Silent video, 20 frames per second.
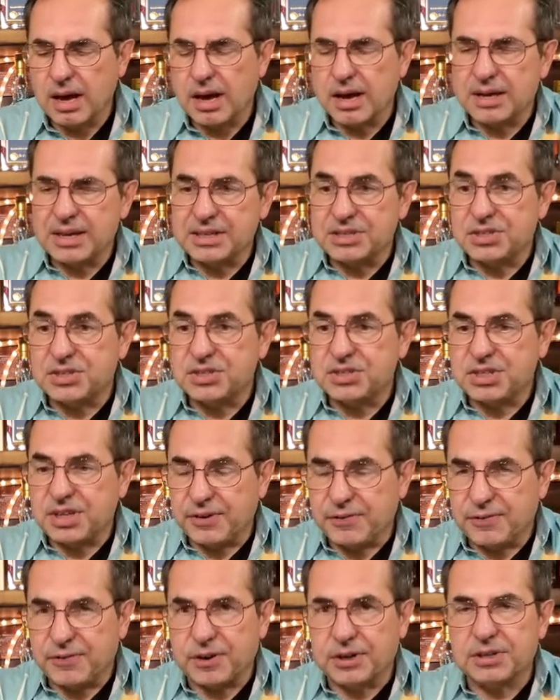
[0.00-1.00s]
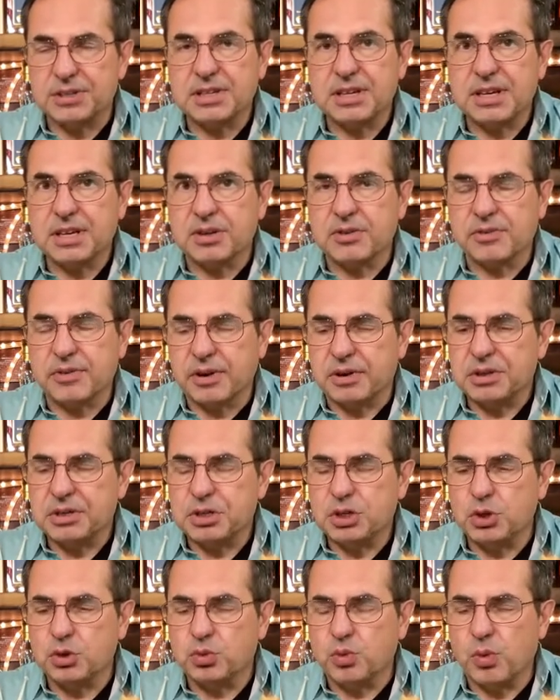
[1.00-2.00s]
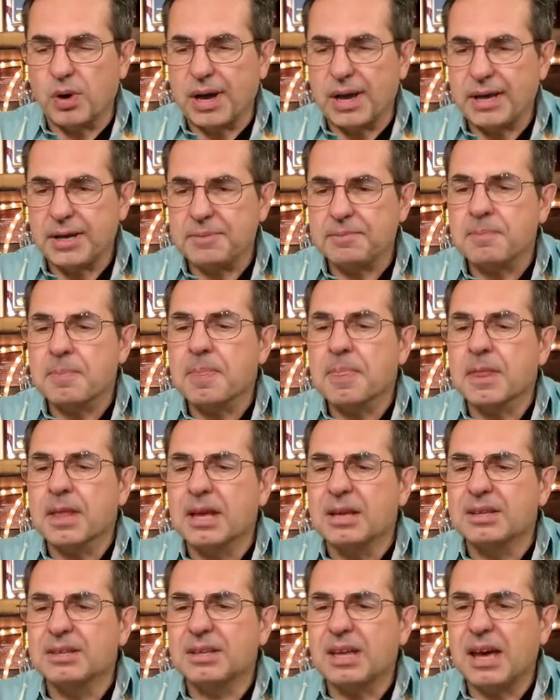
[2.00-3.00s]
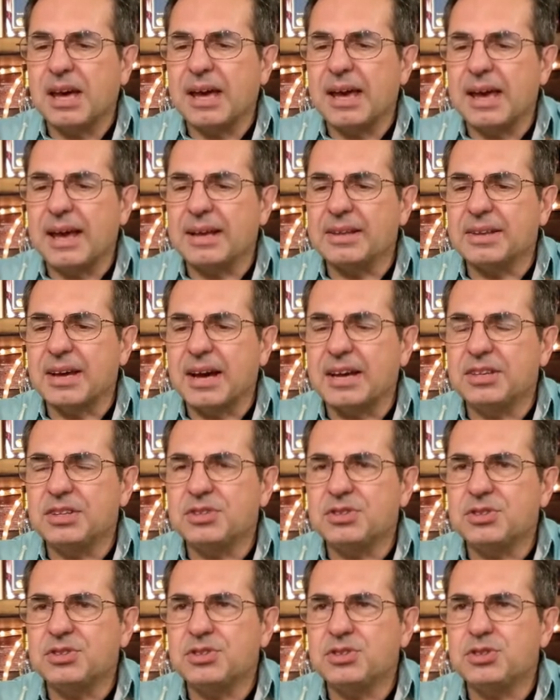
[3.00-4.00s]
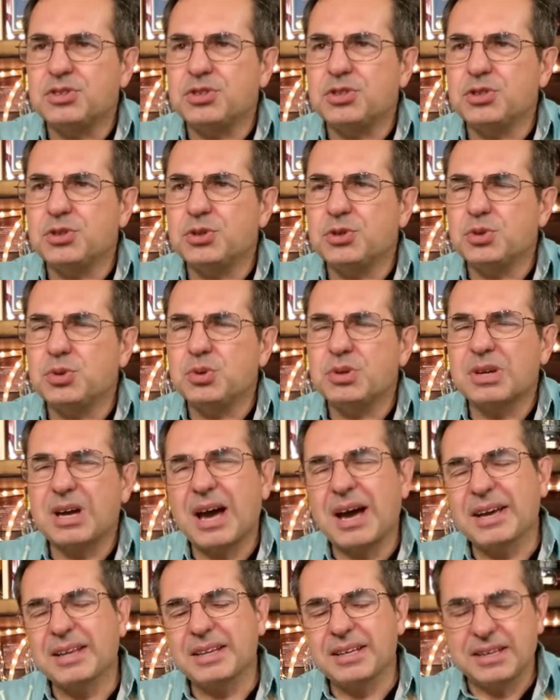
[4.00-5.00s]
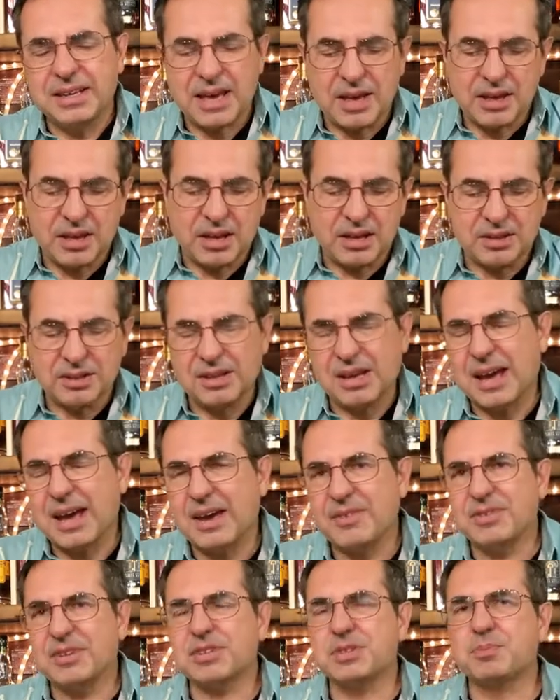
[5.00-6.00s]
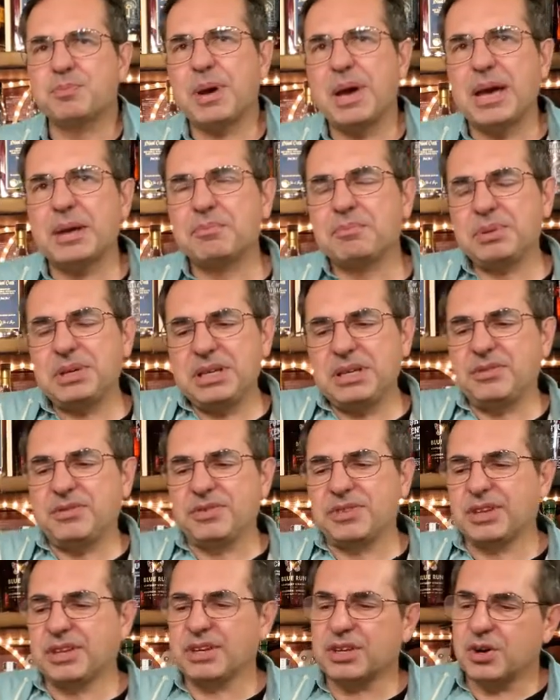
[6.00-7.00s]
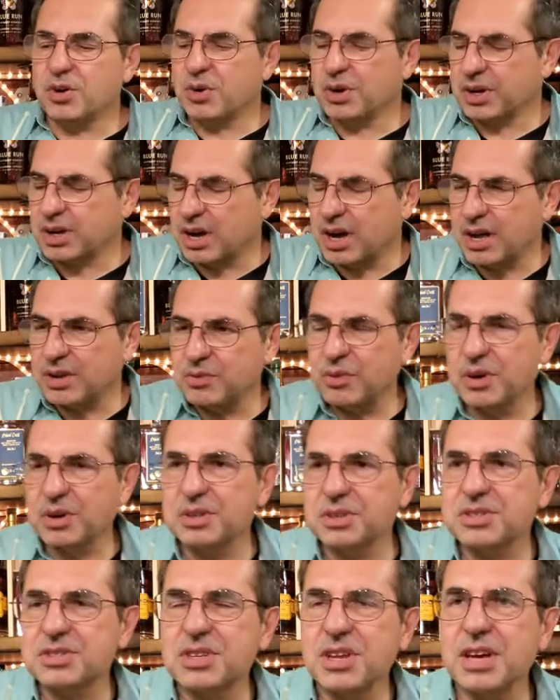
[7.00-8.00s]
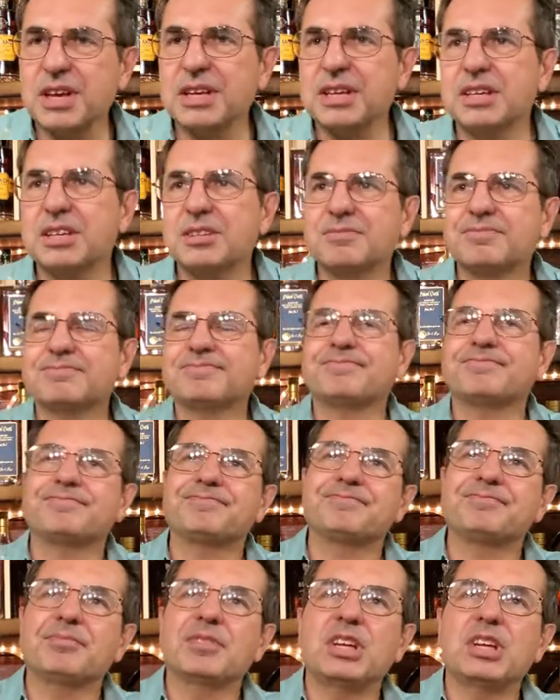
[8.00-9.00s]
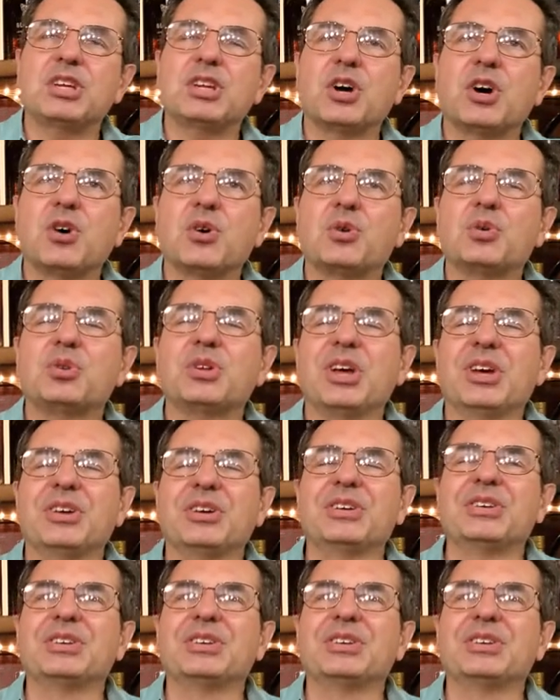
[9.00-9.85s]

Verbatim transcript: Uh, it's different in a very good way. And I do kind of get, I have this pet peeve thing going on where it's like, you know,